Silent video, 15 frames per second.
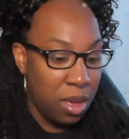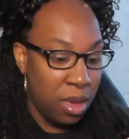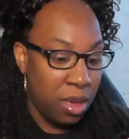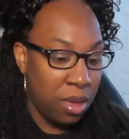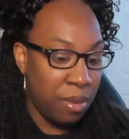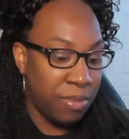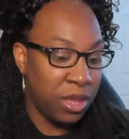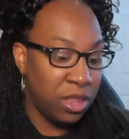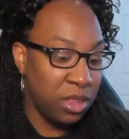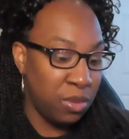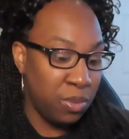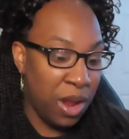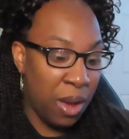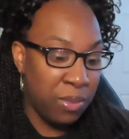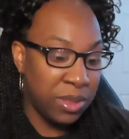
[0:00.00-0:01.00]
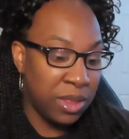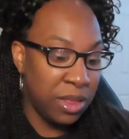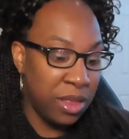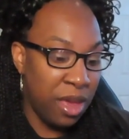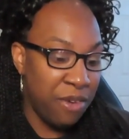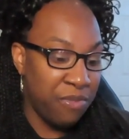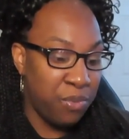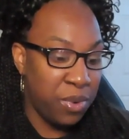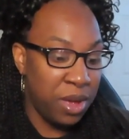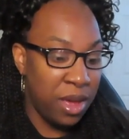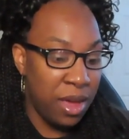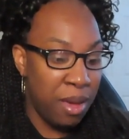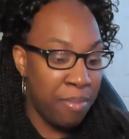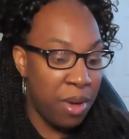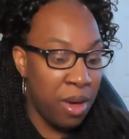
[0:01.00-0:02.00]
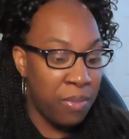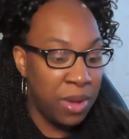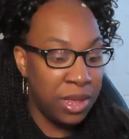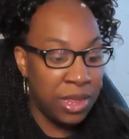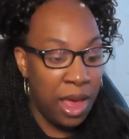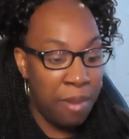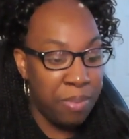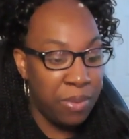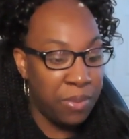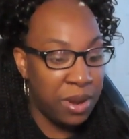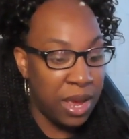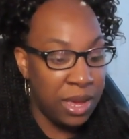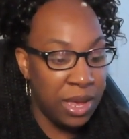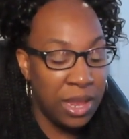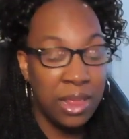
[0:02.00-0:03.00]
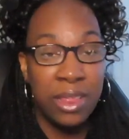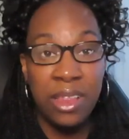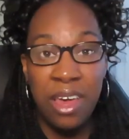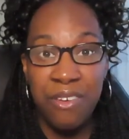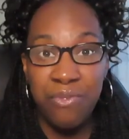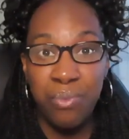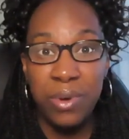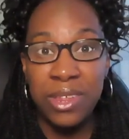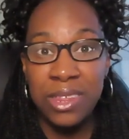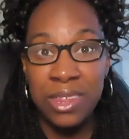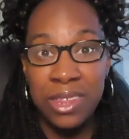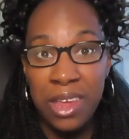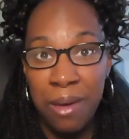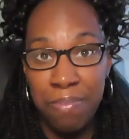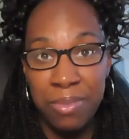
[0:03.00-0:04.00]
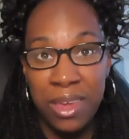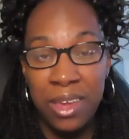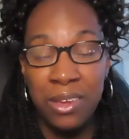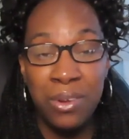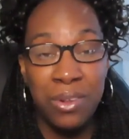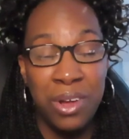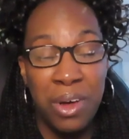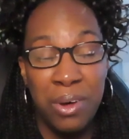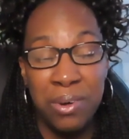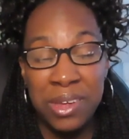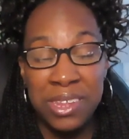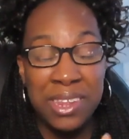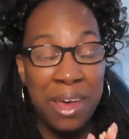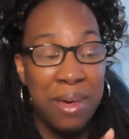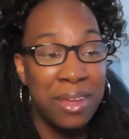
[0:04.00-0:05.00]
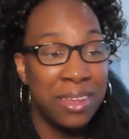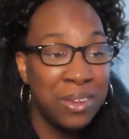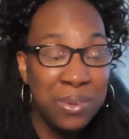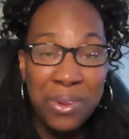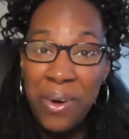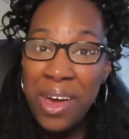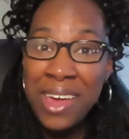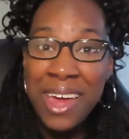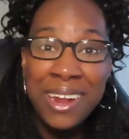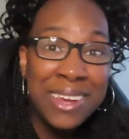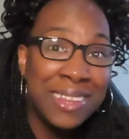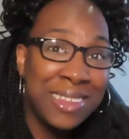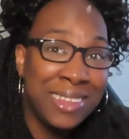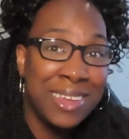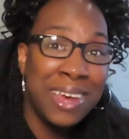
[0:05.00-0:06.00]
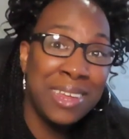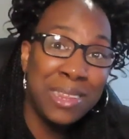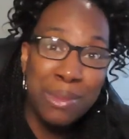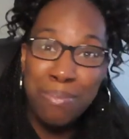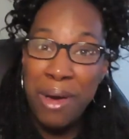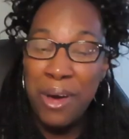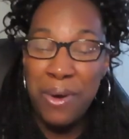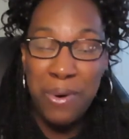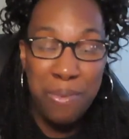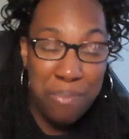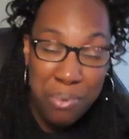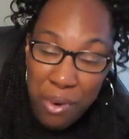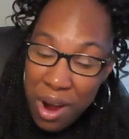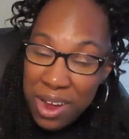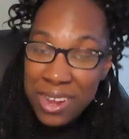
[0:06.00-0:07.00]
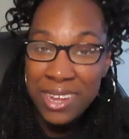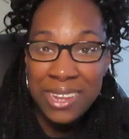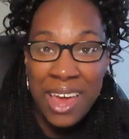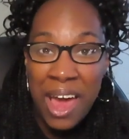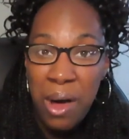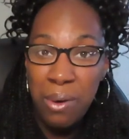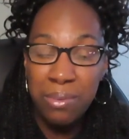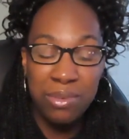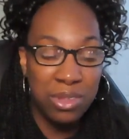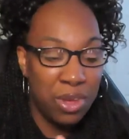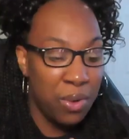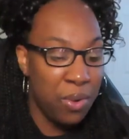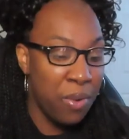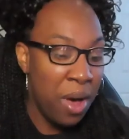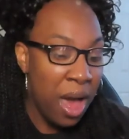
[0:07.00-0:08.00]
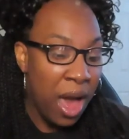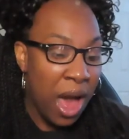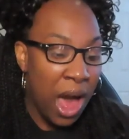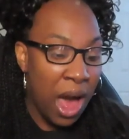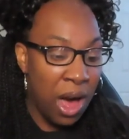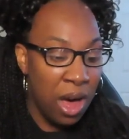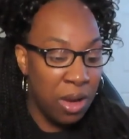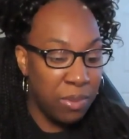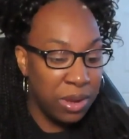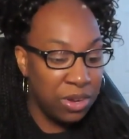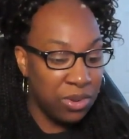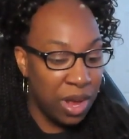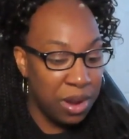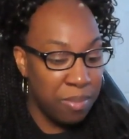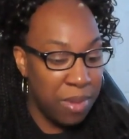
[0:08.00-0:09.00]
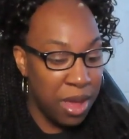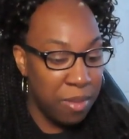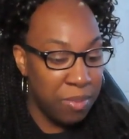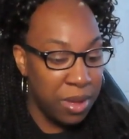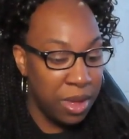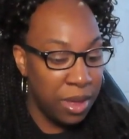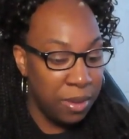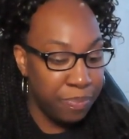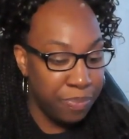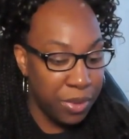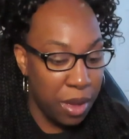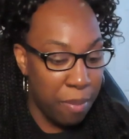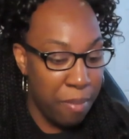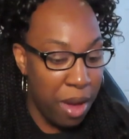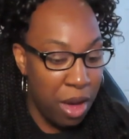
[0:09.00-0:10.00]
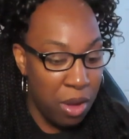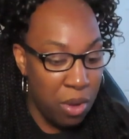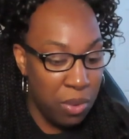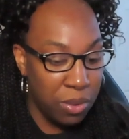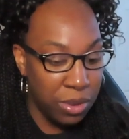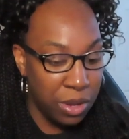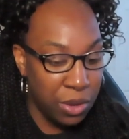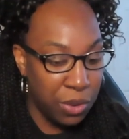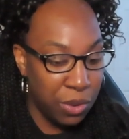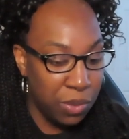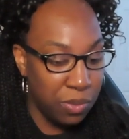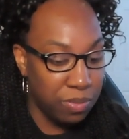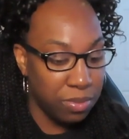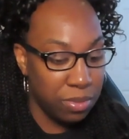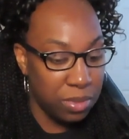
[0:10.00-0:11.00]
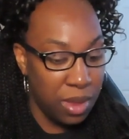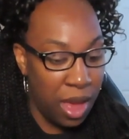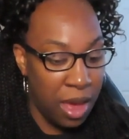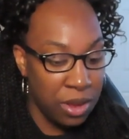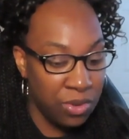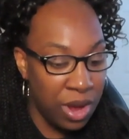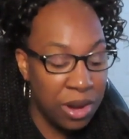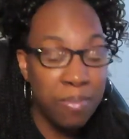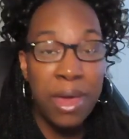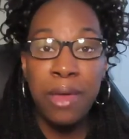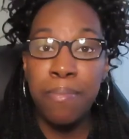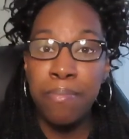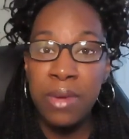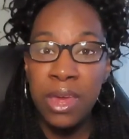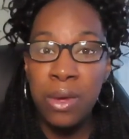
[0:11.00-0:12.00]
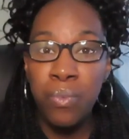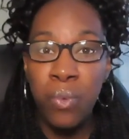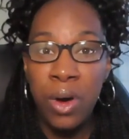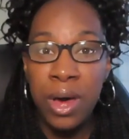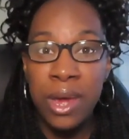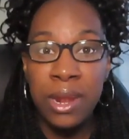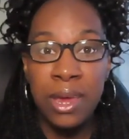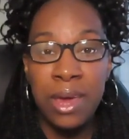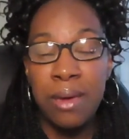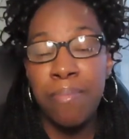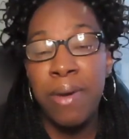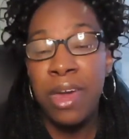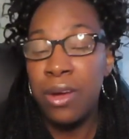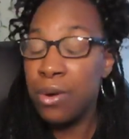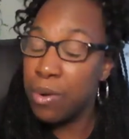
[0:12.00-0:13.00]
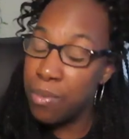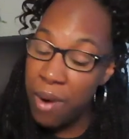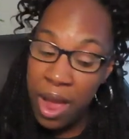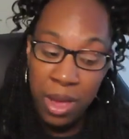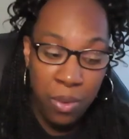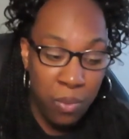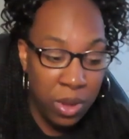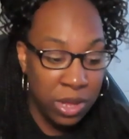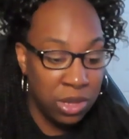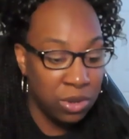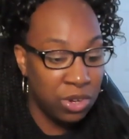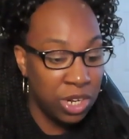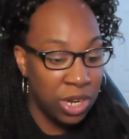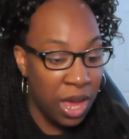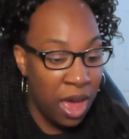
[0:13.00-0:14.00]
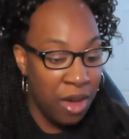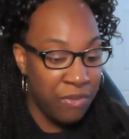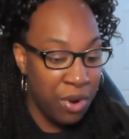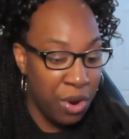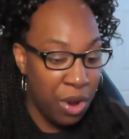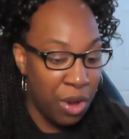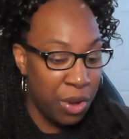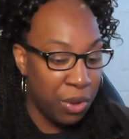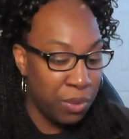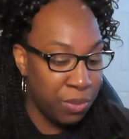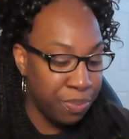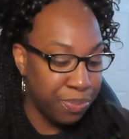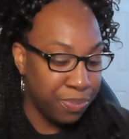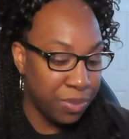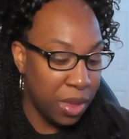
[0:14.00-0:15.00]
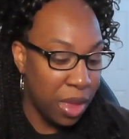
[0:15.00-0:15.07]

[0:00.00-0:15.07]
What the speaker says: This is what I was left with. I'm always happy when I get left with something, you know, because I, you know, I got to test my own product out. So I always try to make me my own little, I try to make me one and make Kariah one so she can have her own.